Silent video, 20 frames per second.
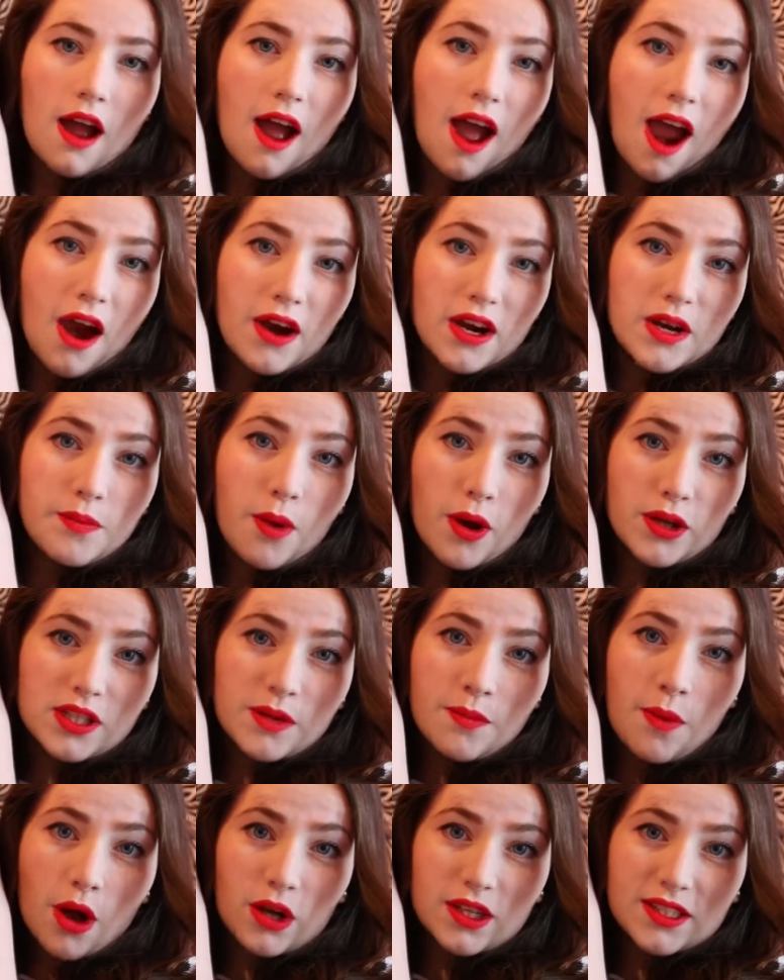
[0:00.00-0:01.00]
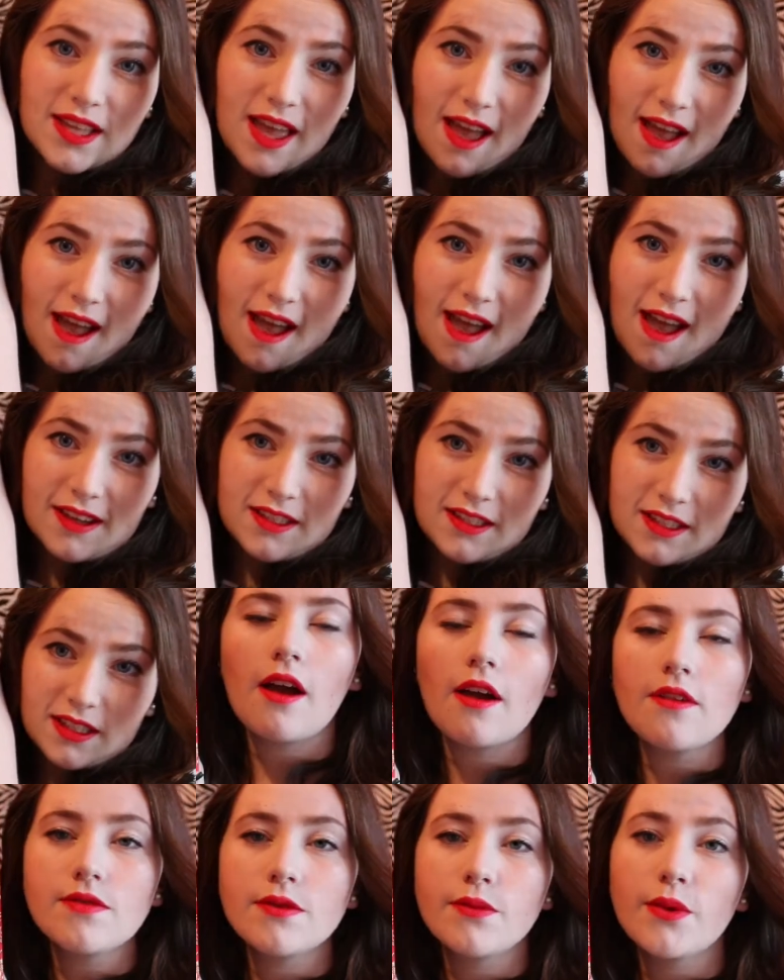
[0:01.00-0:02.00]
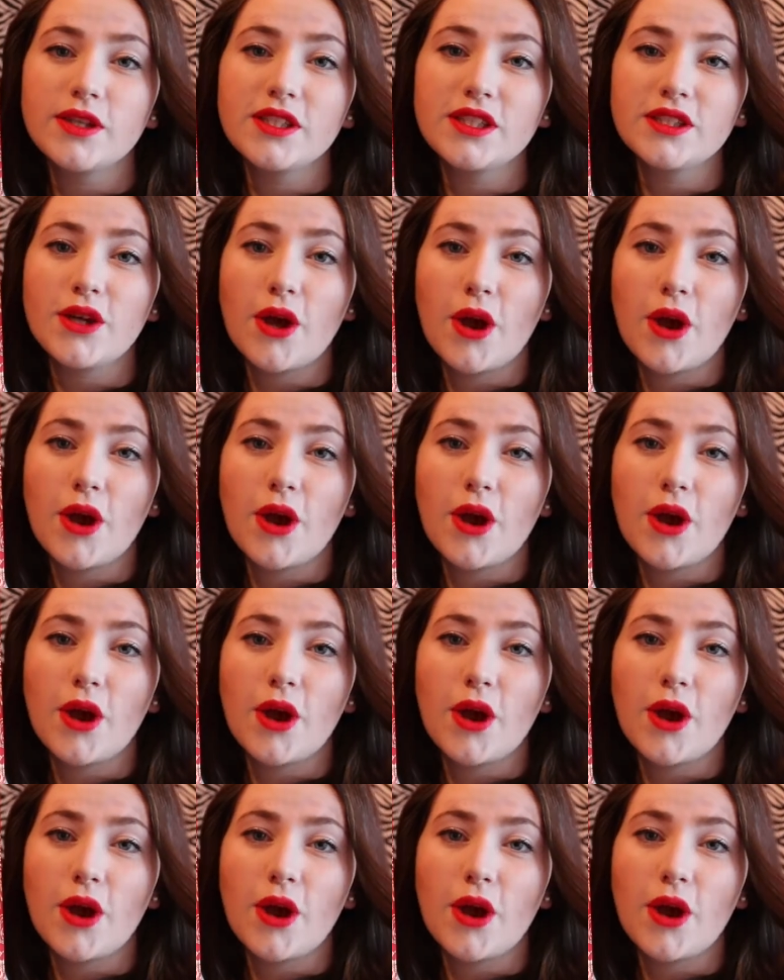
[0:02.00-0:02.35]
Harry Potter box set! I've been wanting